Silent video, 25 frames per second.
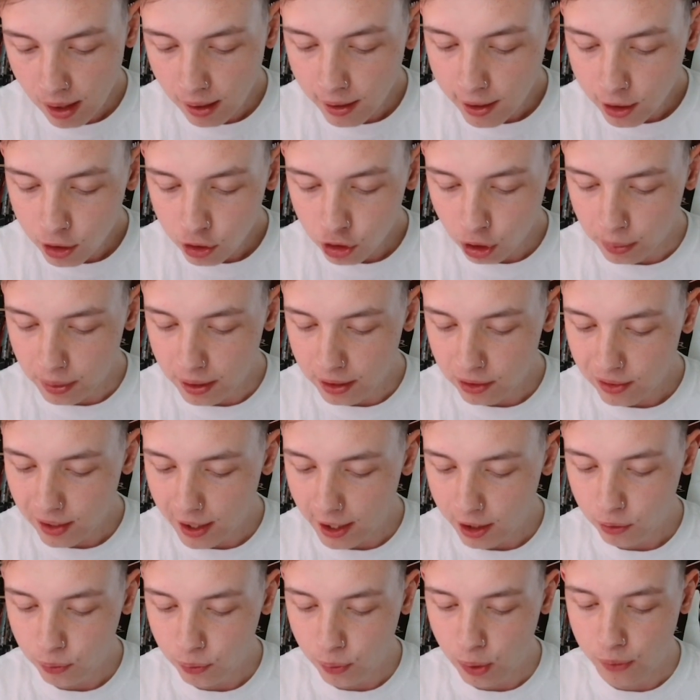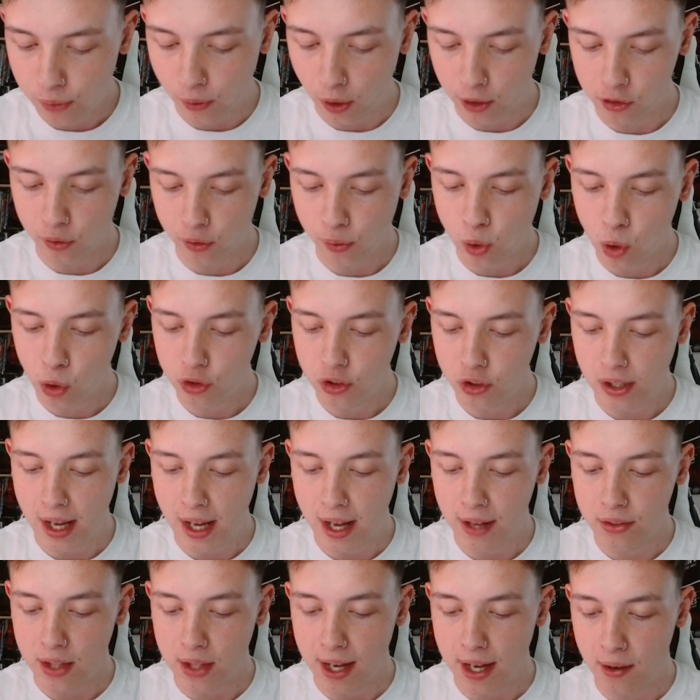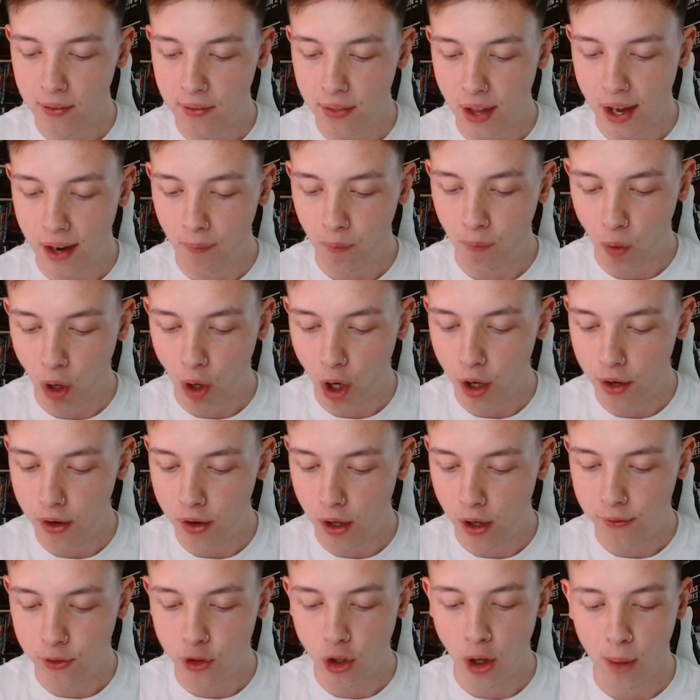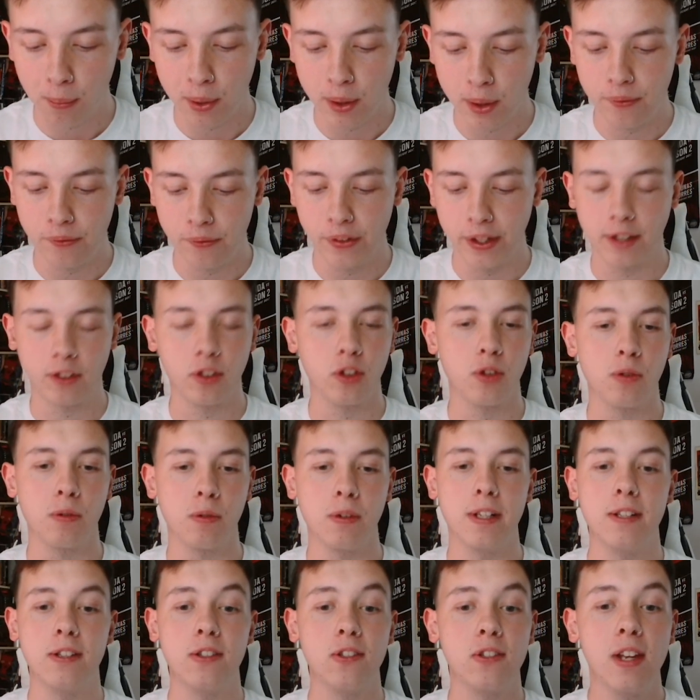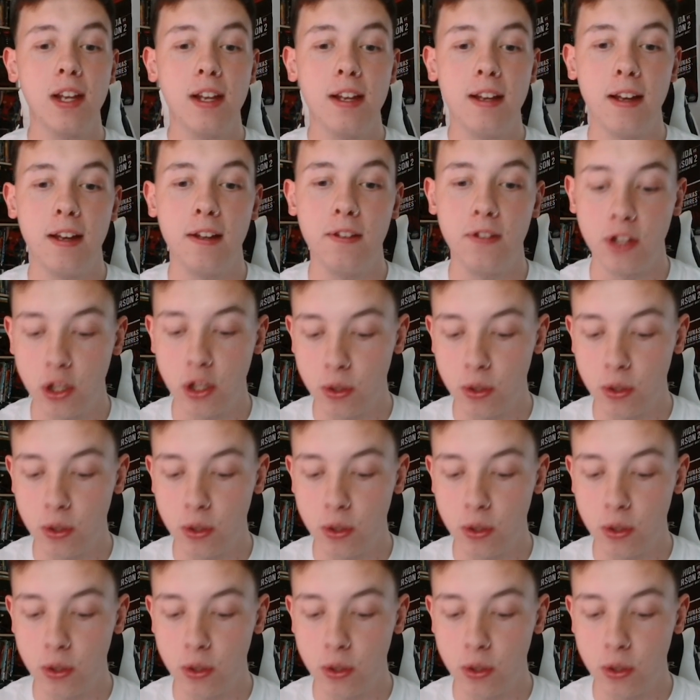So in his last few fights, of course, he had that run of dominant victories in the